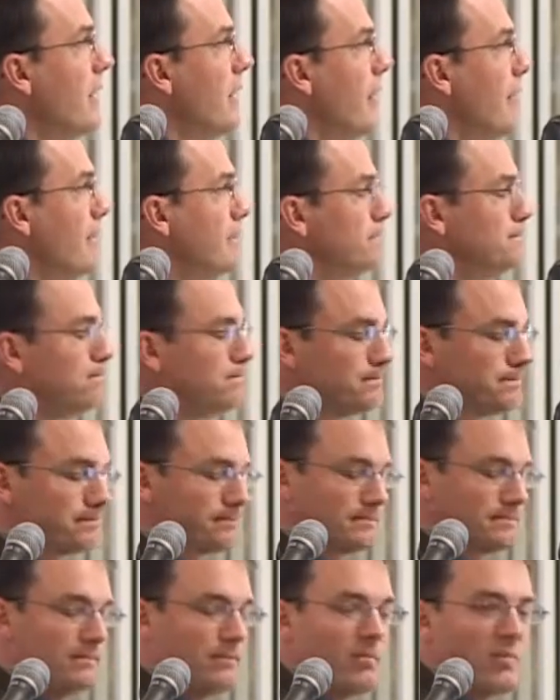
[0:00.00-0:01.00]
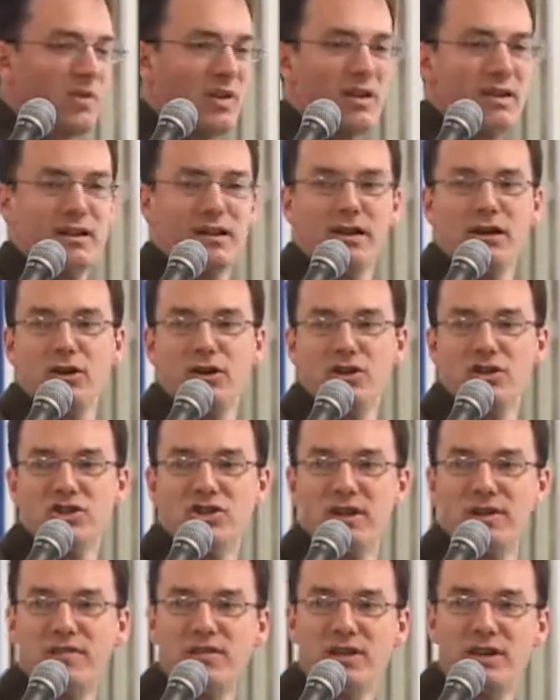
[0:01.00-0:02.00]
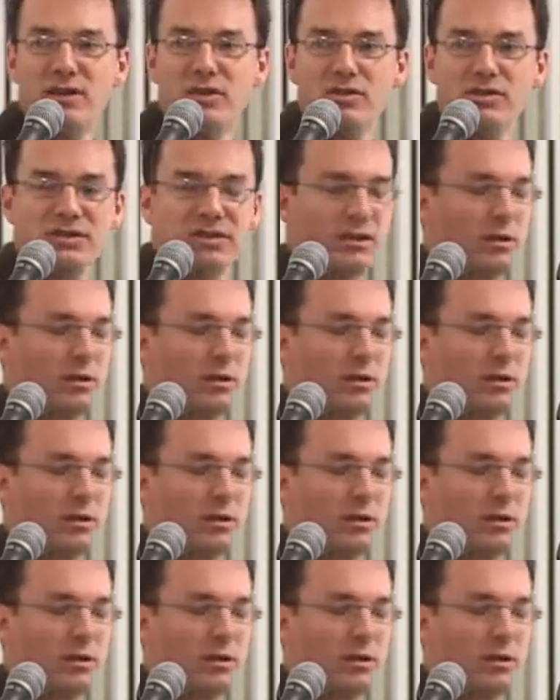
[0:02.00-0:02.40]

I'm going to shift gears